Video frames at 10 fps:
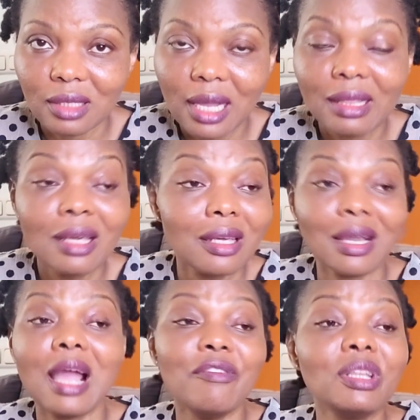I
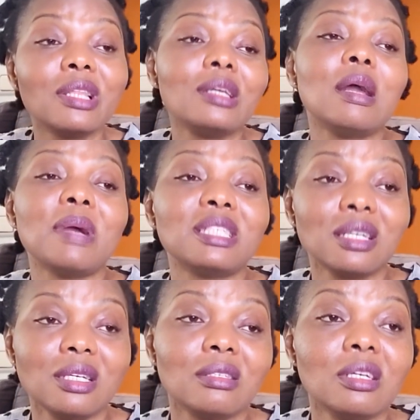even think that my
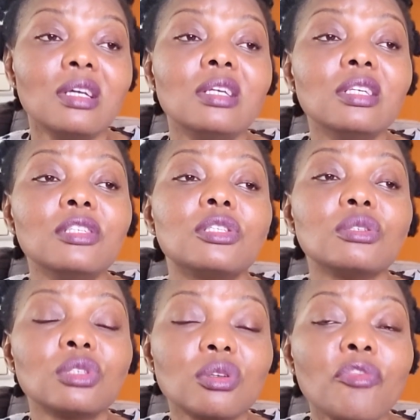channel is still
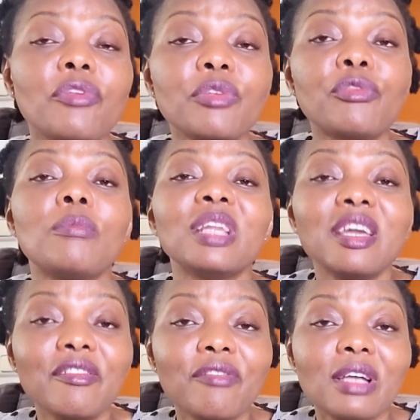suffering from the
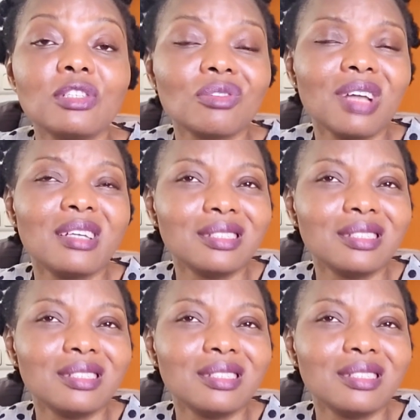effects of that.